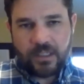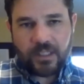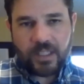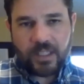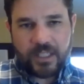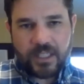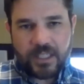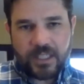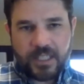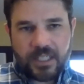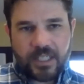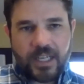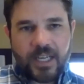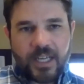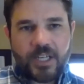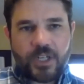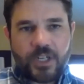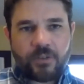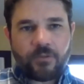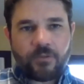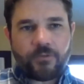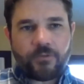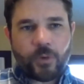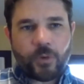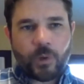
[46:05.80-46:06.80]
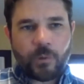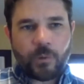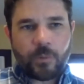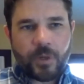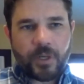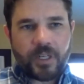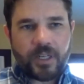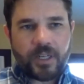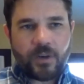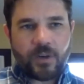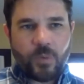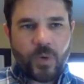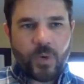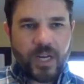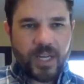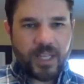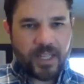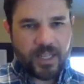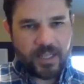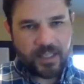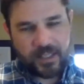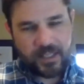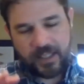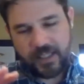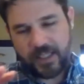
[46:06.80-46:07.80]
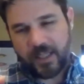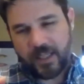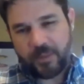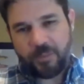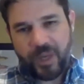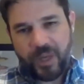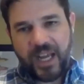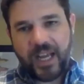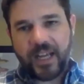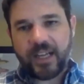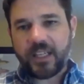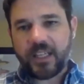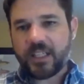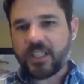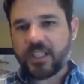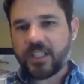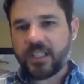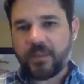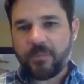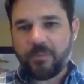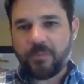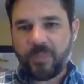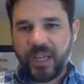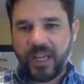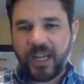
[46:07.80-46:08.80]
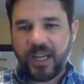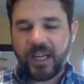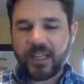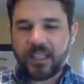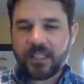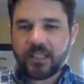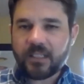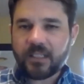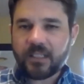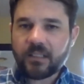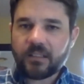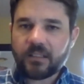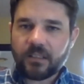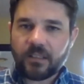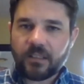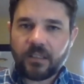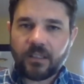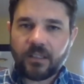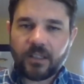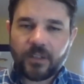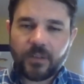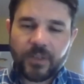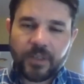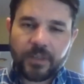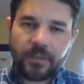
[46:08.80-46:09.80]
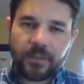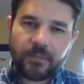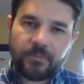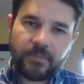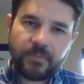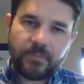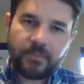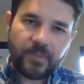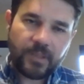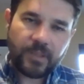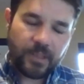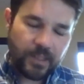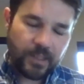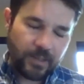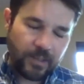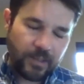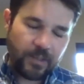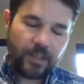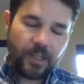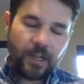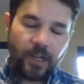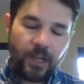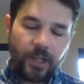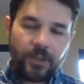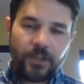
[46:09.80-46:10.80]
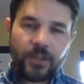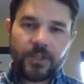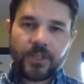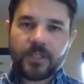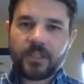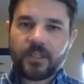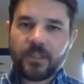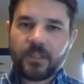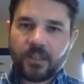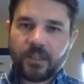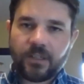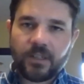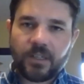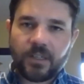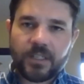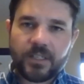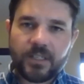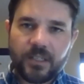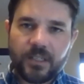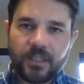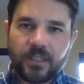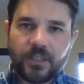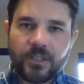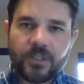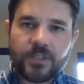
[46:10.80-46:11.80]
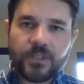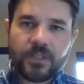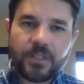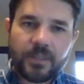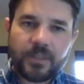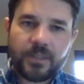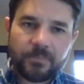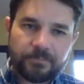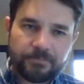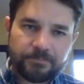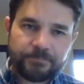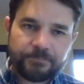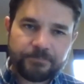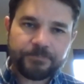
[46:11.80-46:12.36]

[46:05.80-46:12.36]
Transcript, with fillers: legislation forward in a way that can get packaged and passed along with the others across the country.